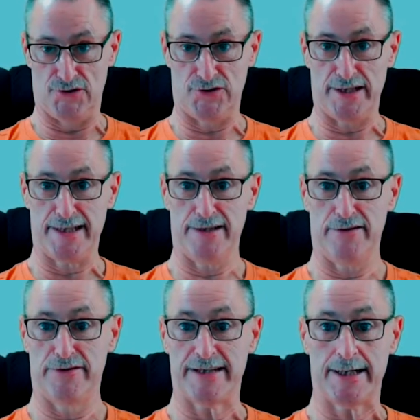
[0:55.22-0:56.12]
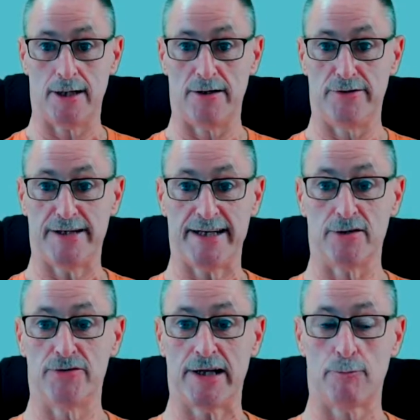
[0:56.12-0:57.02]
the the
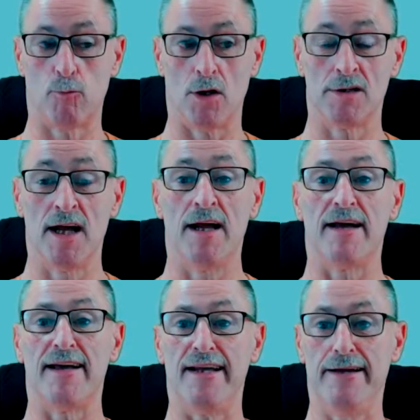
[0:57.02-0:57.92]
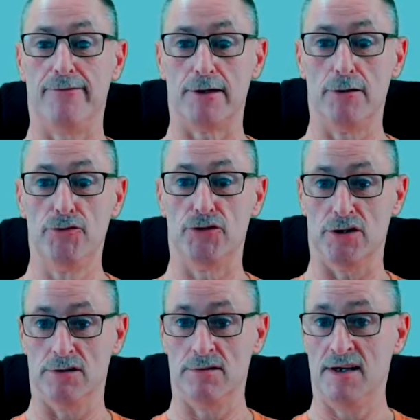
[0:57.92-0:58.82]
Zhiyun Z1
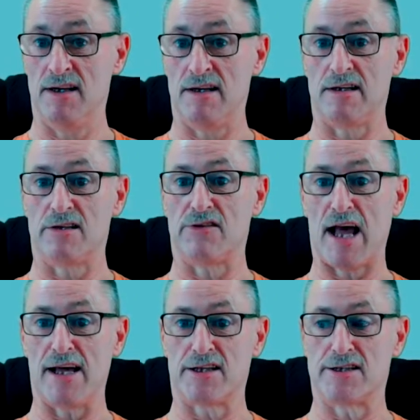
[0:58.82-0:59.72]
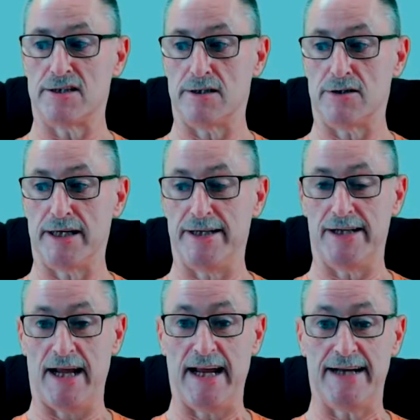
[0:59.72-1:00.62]
evolution that there's
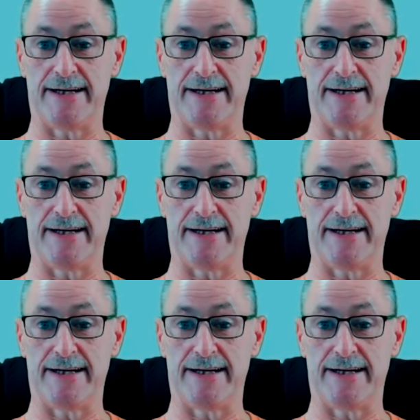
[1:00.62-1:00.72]
a